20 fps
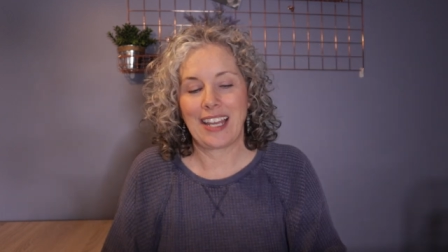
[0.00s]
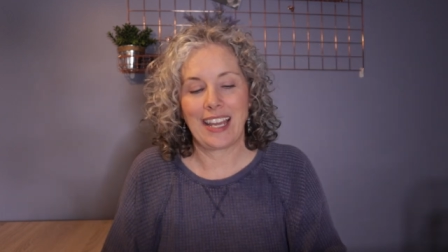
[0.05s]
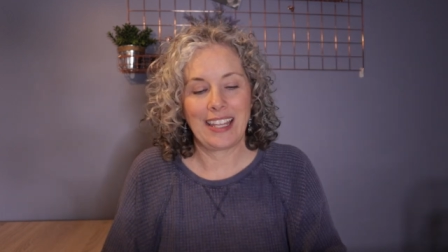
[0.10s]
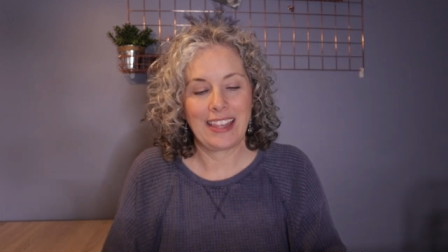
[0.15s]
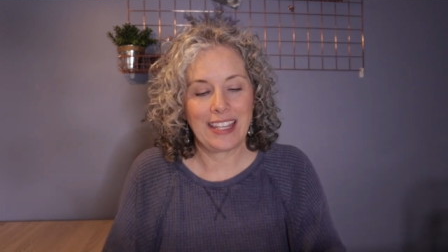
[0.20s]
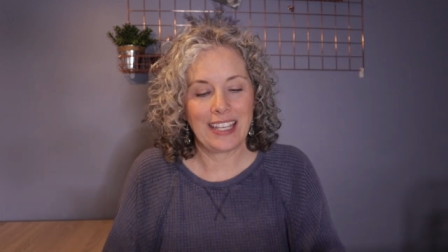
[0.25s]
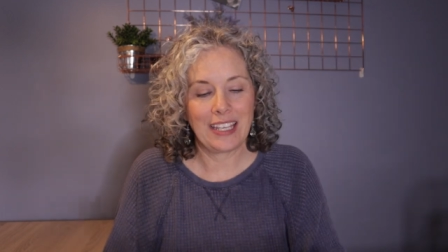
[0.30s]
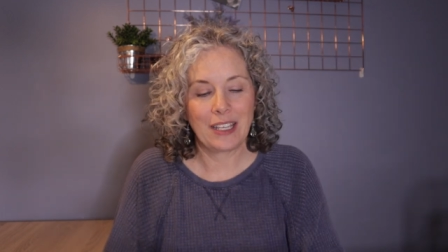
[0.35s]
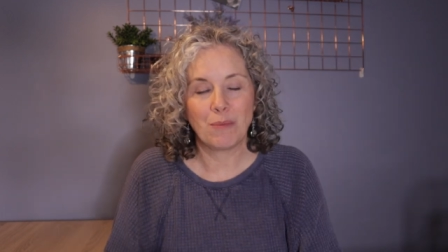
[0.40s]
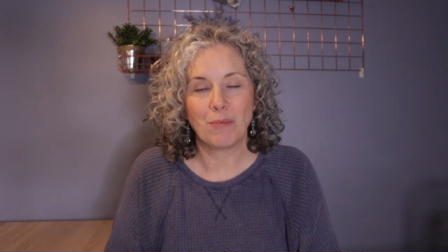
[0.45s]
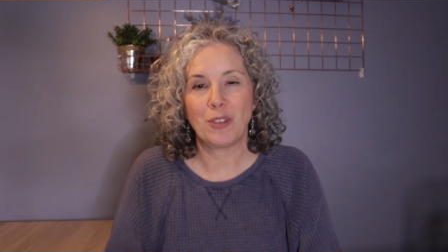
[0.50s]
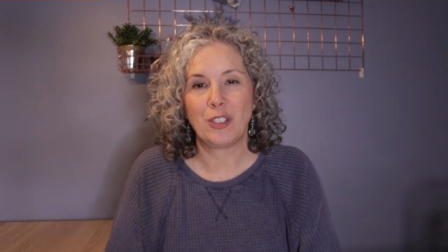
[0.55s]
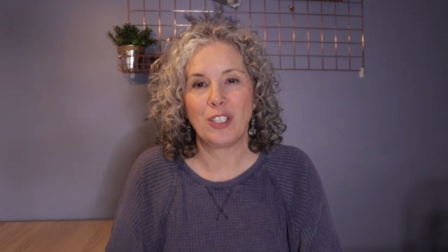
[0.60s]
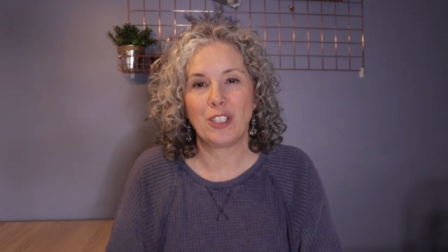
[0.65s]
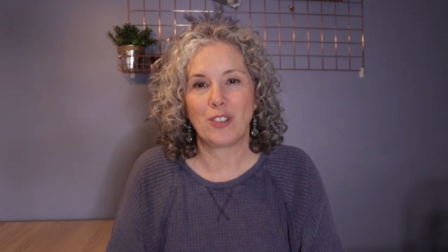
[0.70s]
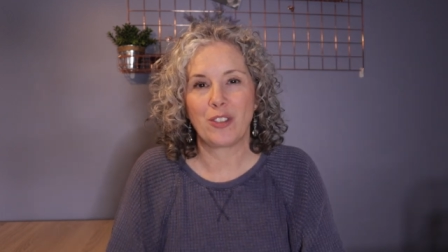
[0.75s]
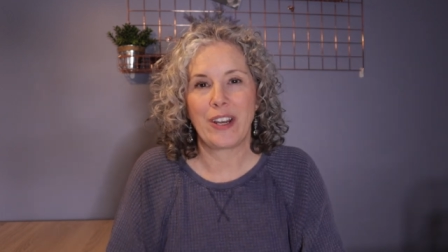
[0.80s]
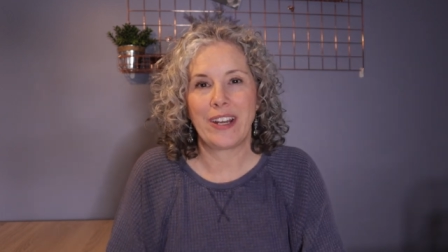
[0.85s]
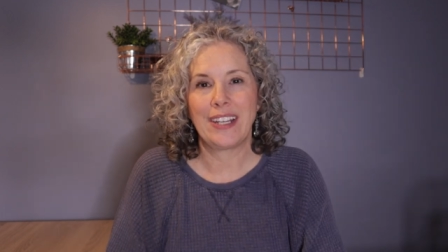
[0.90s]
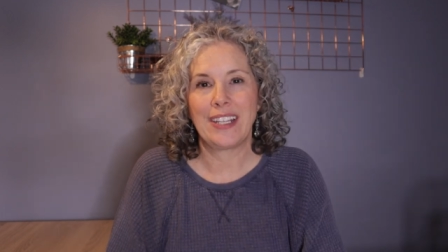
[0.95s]
I think I'm going
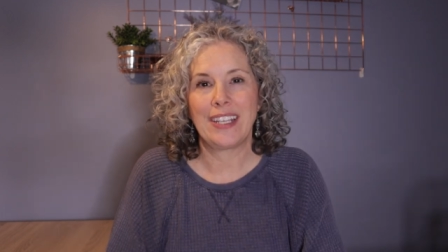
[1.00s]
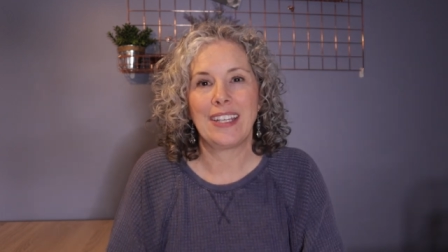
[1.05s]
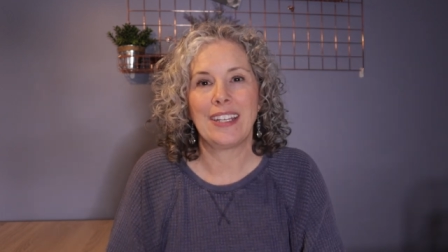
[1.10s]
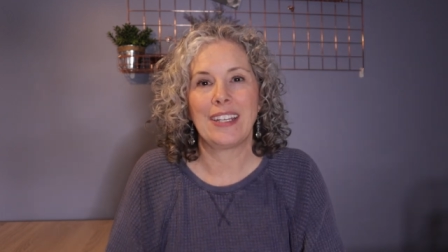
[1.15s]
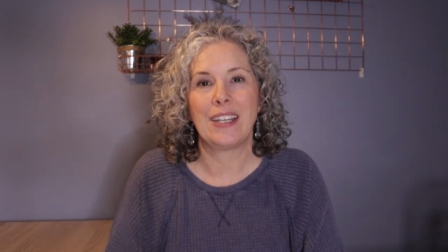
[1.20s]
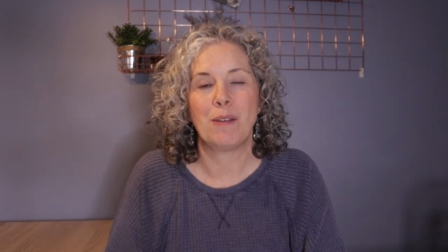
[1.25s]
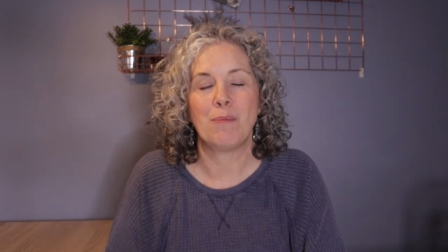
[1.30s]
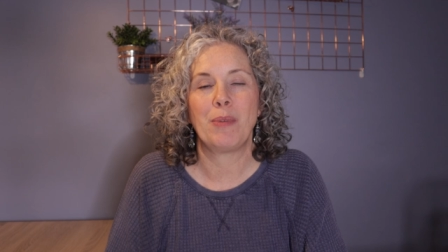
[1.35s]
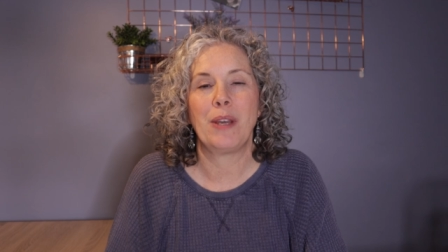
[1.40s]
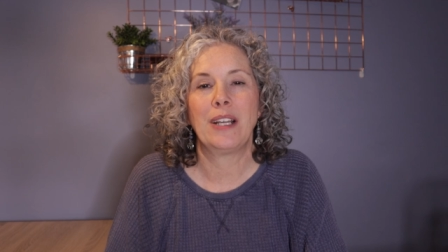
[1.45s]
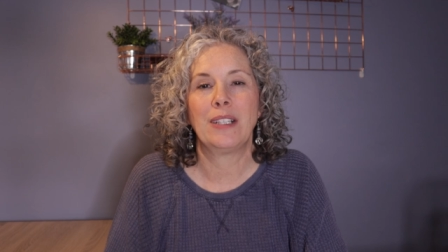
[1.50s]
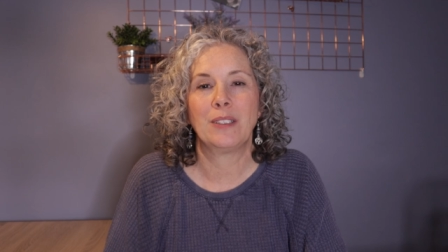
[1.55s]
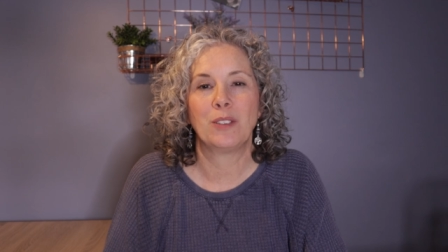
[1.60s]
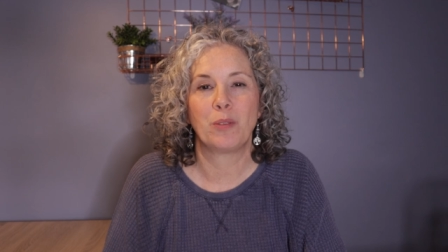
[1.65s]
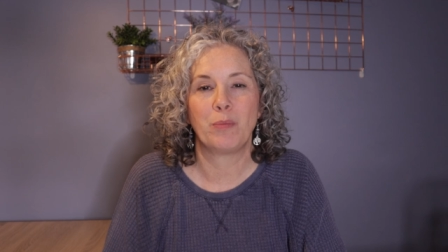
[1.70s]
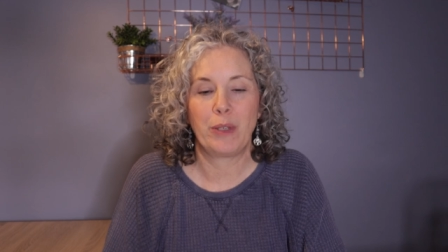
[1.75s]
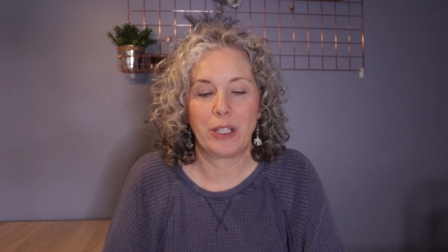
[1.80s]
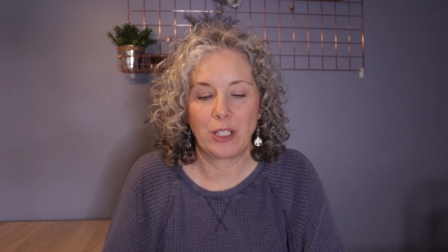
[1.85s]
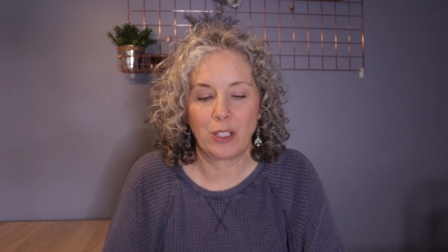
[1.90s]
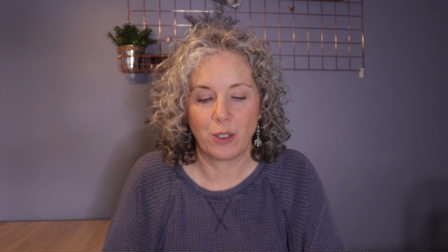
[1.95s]
to try to get up a
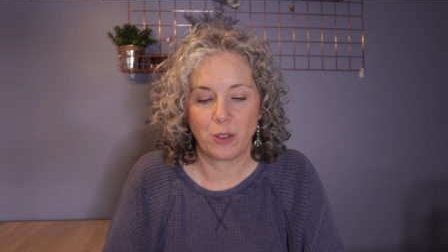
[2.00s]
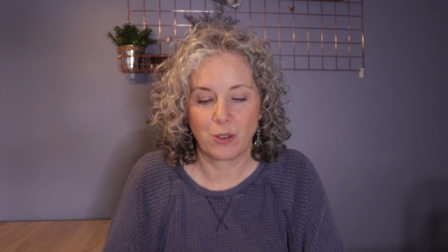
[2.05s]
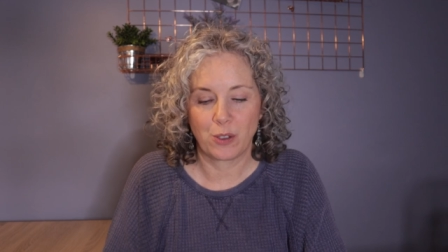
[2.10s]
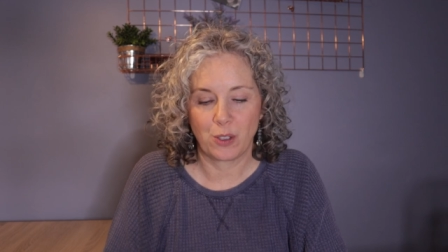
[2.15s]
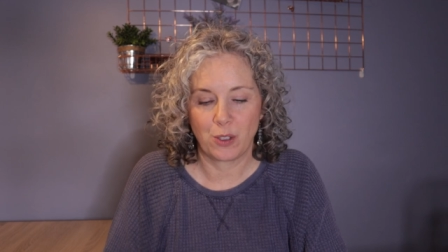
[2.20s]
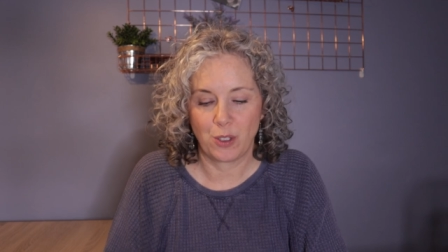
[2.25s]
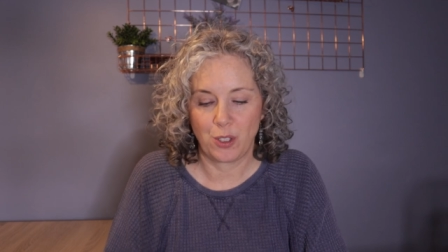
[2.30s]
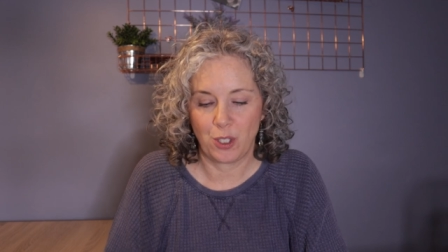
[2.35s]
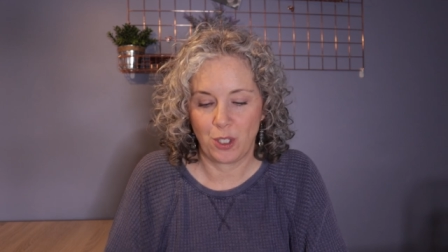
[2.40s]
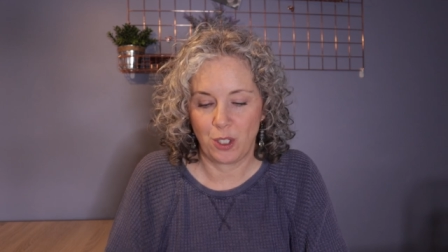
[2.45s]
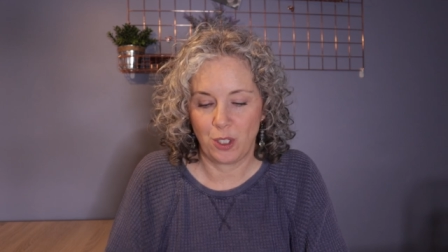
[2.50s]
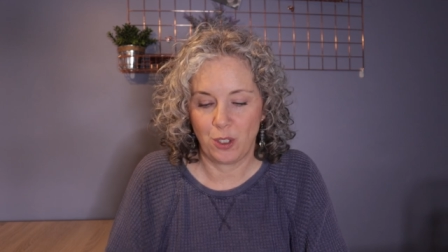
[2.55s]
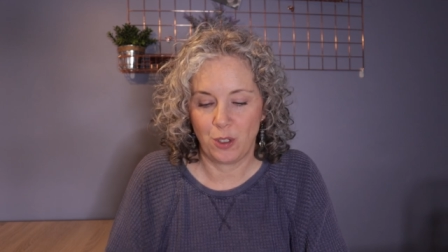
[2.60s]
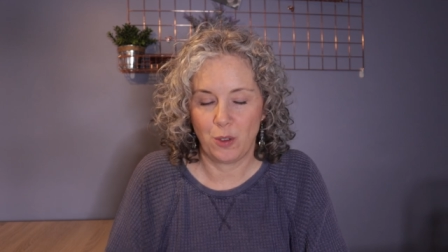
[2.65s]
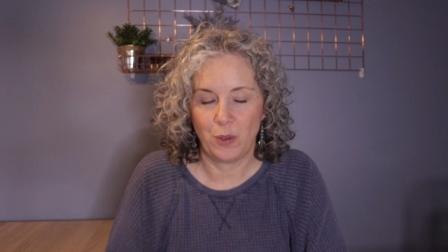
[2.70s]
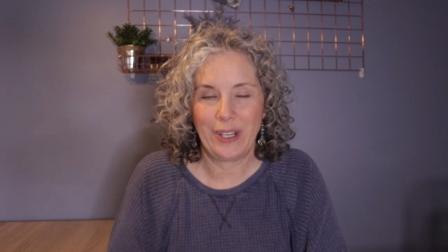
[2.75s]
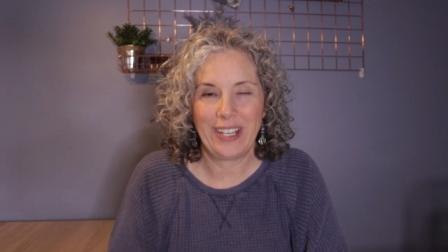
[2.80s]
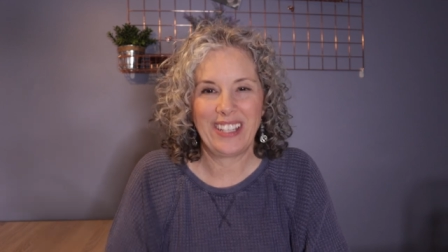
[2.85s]
little bit closer to you.